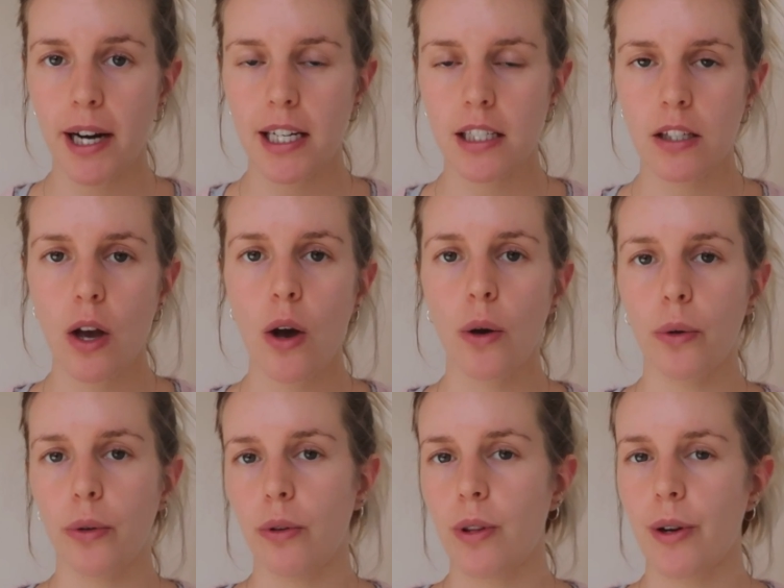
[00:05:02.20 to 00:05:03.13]
brands,
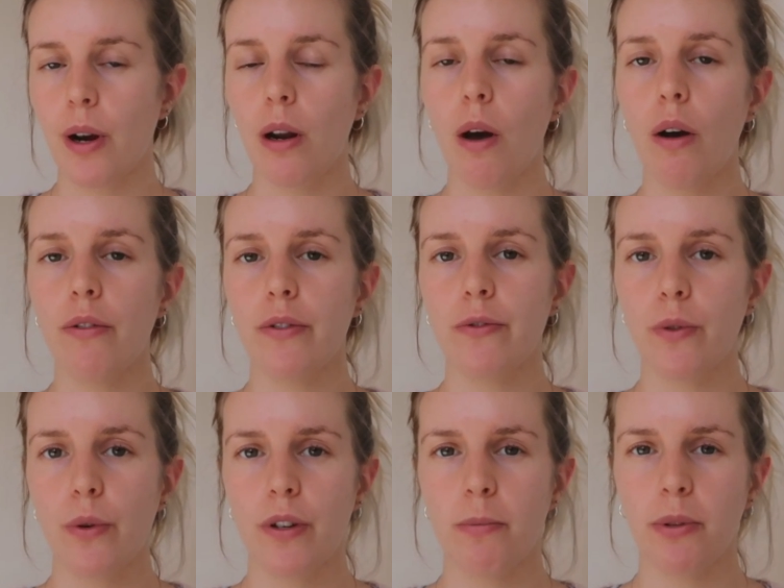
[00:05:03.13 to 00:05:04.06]
although there are a lot of
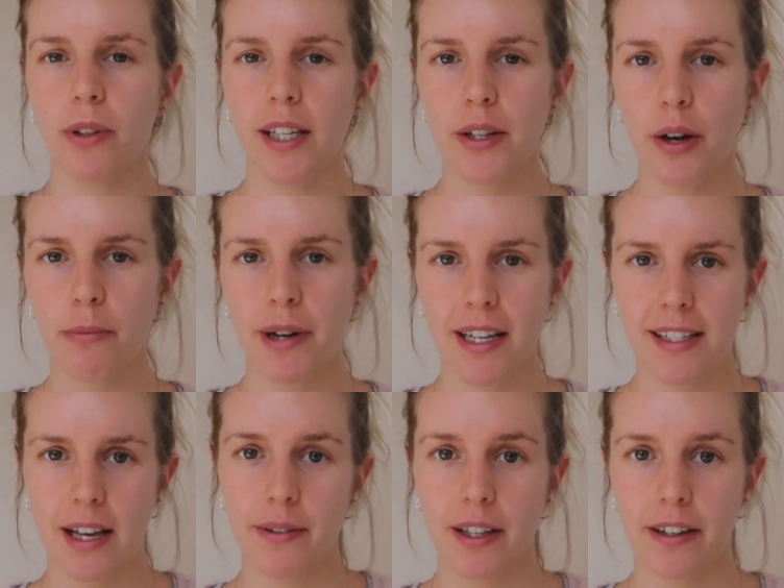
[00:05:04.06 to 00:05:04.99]
affordable eco
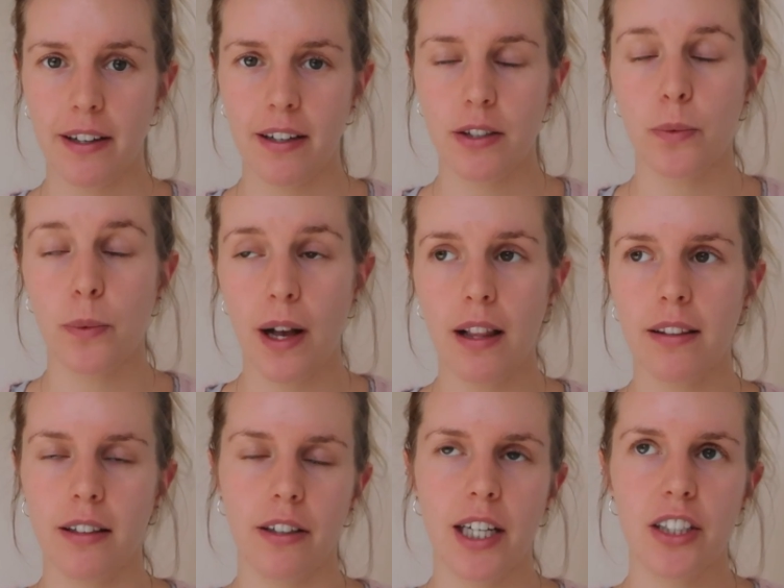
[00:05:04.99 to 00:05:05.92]
brands out there as well
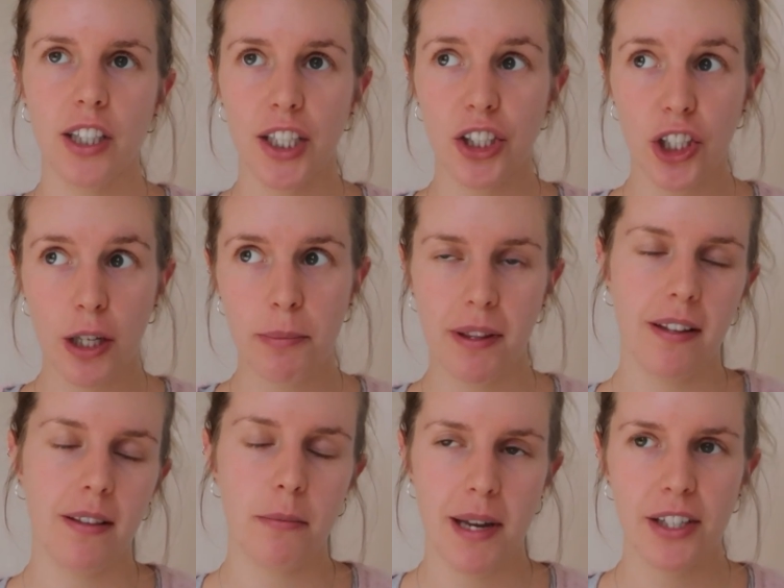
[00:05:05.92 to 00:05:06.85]
that are actually cheaper
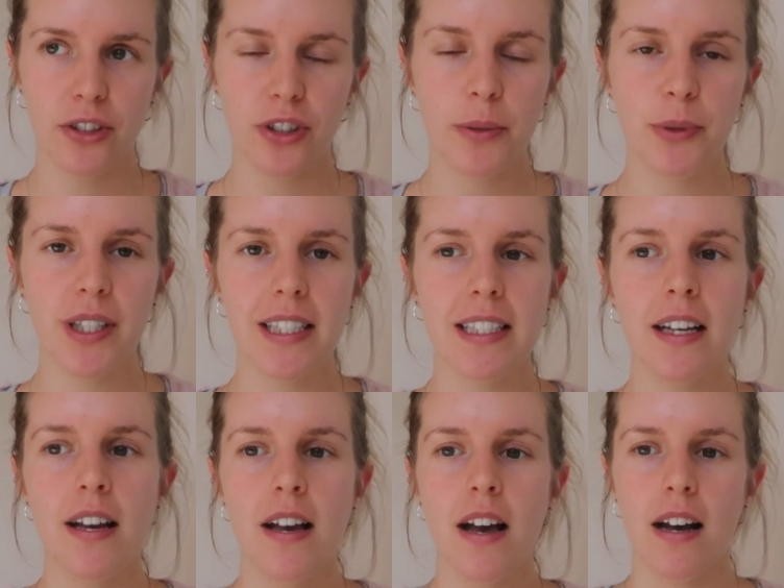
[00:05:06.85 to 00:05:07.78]
than the mainstream ones.
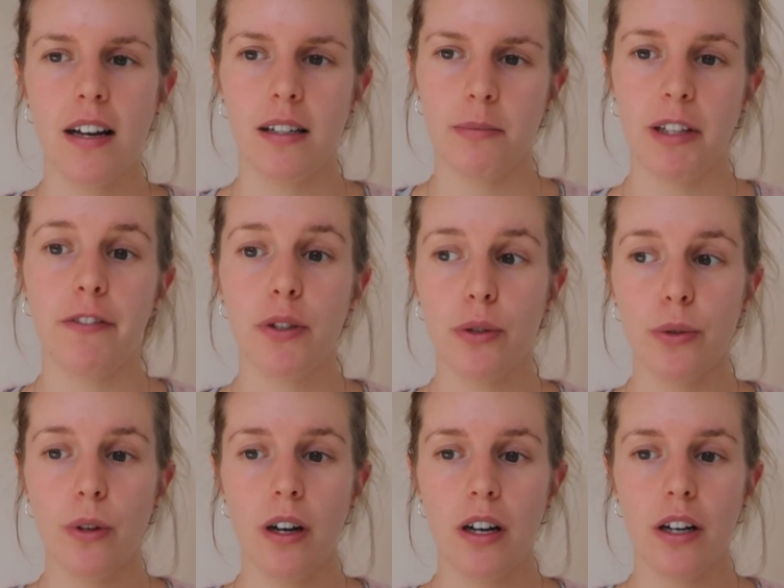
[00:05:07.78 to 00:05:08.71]
If
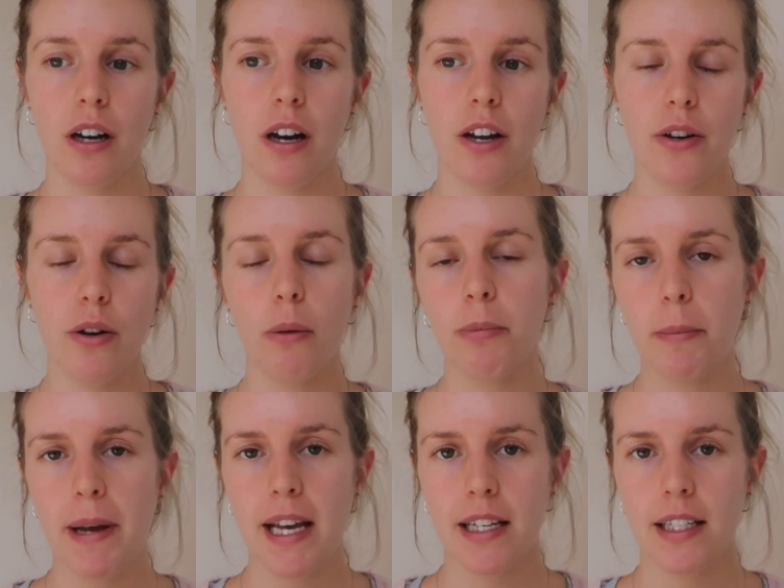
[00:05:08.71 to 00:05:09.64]
you are not
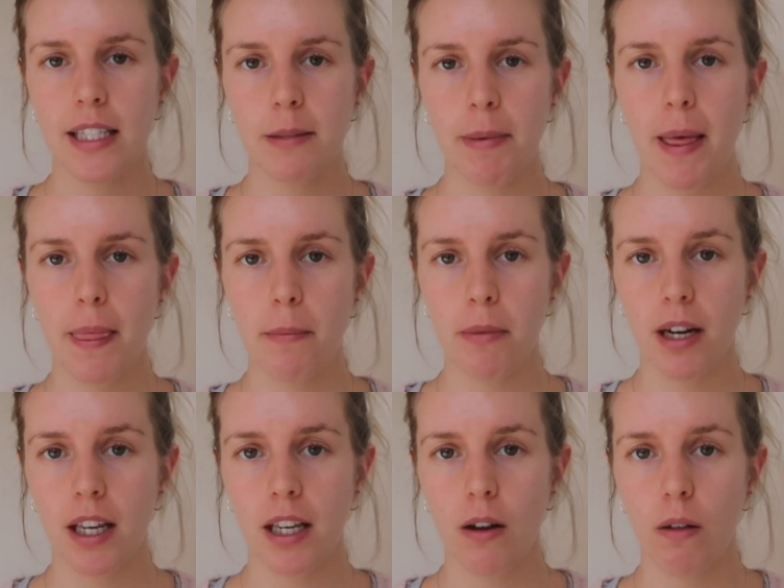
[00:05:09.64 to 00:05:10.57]
prepared to spend the
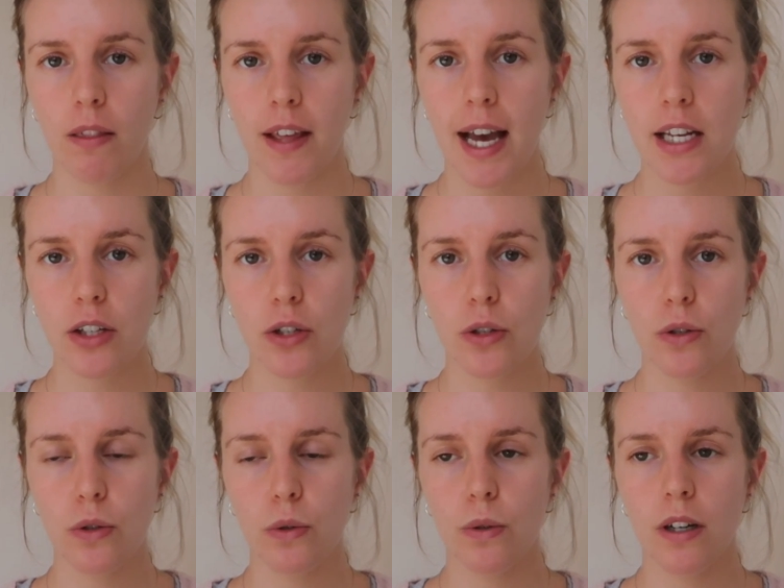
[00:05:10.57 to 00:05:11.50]
money on that,
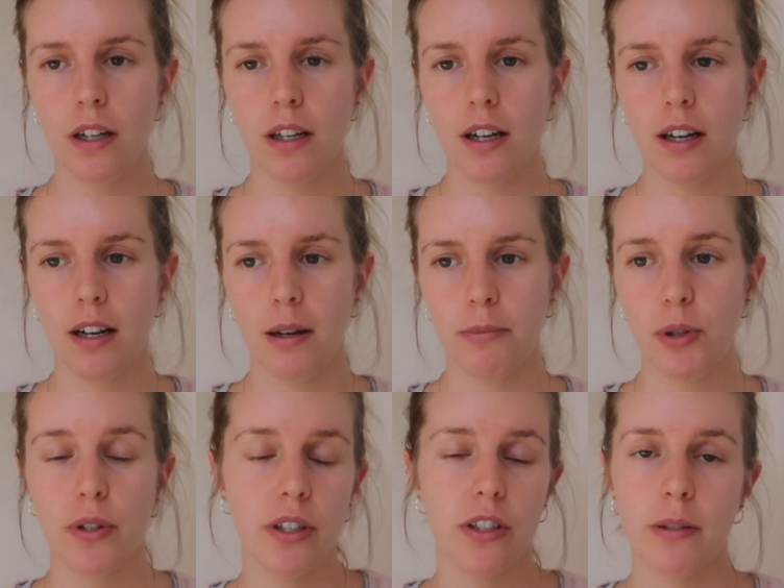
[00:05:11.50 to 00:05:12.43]
you
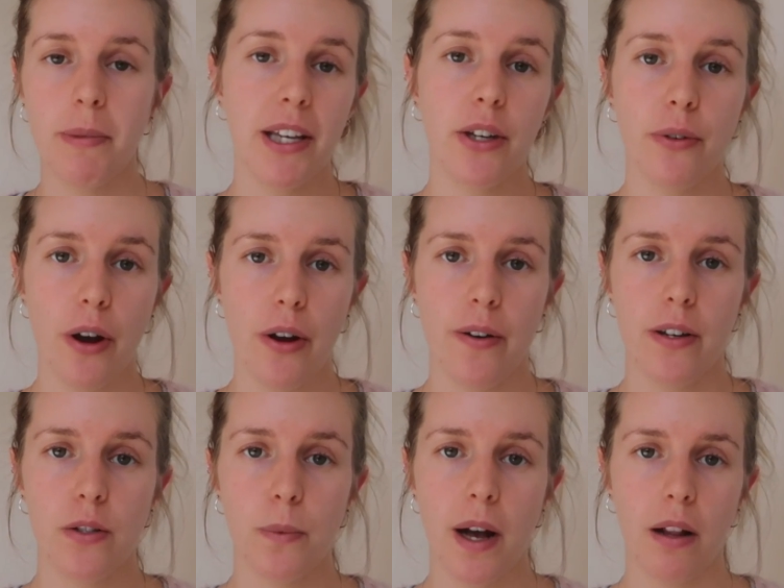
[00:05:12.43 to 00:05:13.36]
can just make your own
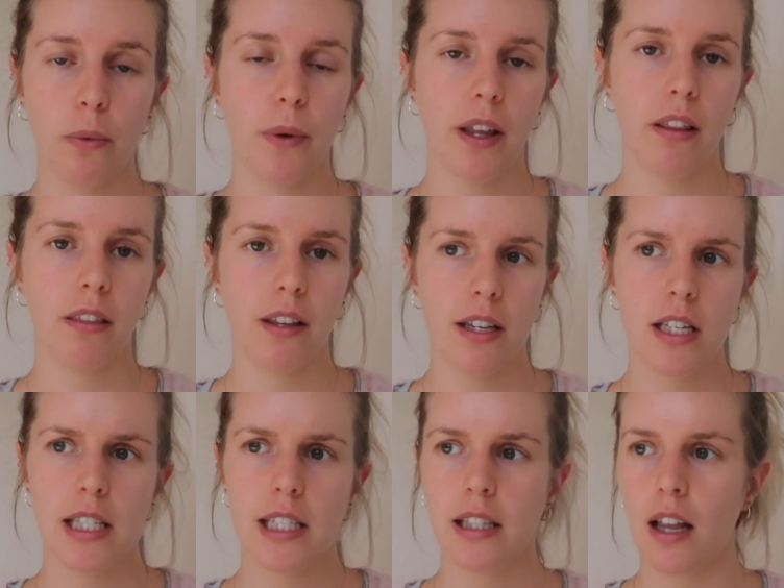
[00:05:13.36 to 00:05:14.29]
as well, with
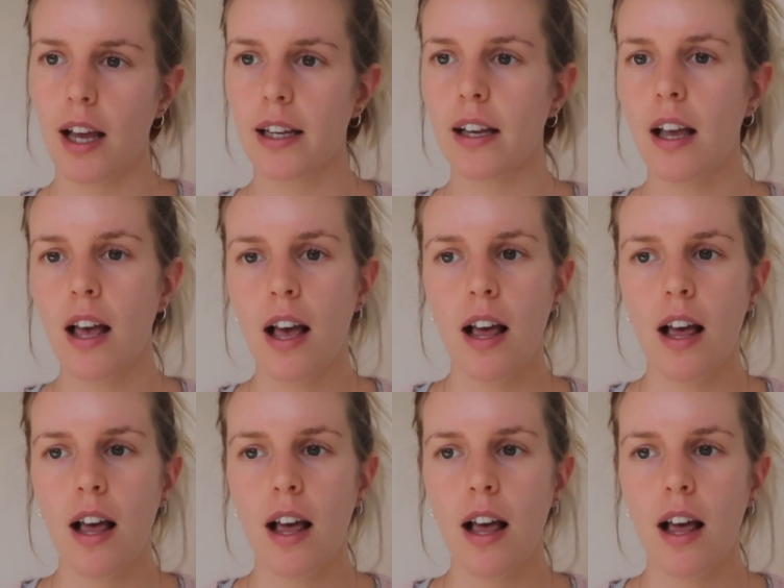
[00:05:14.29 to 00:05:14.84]
things like